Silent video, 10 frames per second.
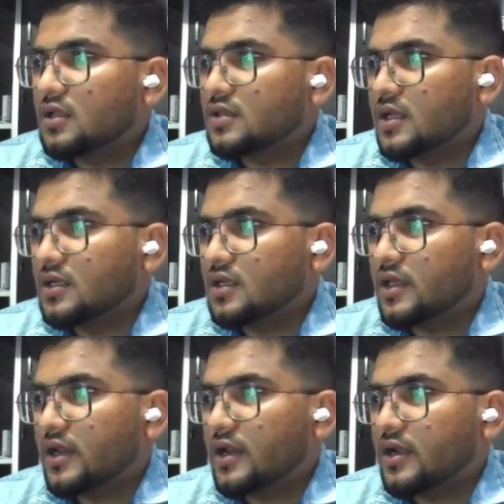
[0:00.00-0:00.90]
Then
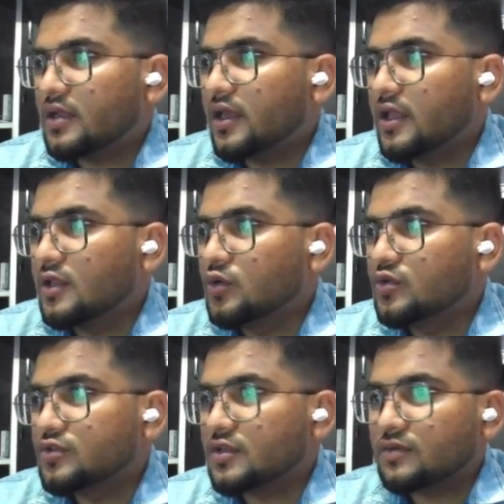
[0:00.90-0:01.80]
create a new
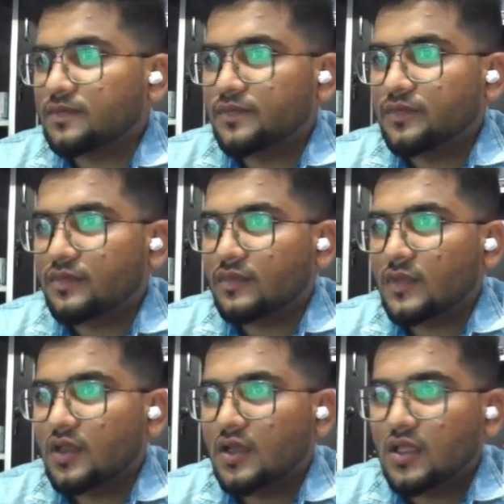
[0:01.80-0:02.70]
user.
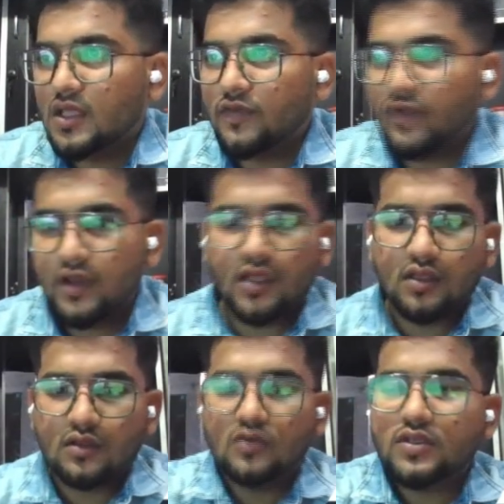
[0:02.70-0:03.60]
Give
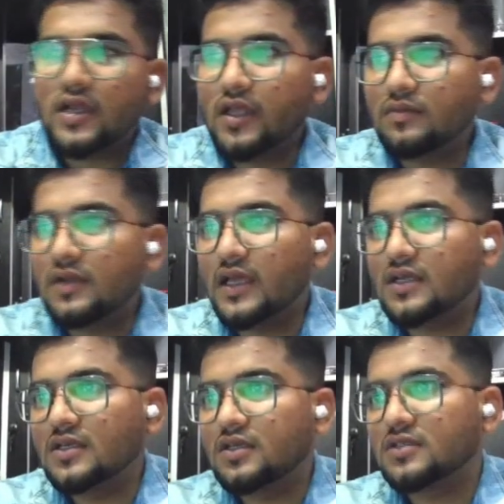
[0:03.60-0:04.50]
any username
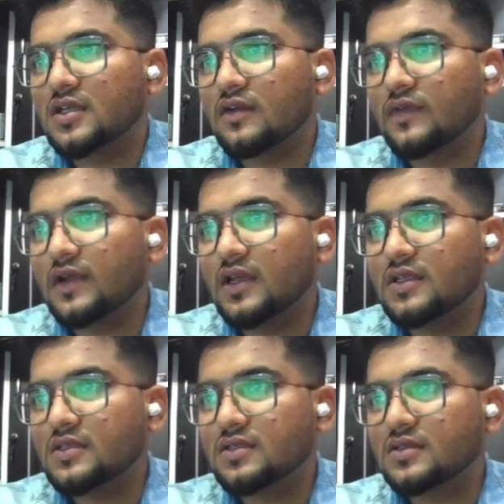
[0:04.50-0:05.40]
like
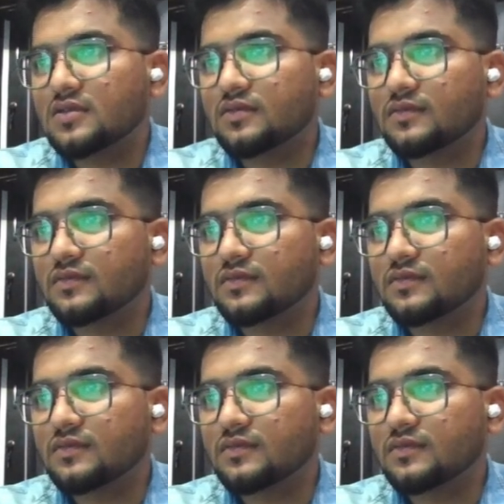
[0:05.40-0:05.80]
serverless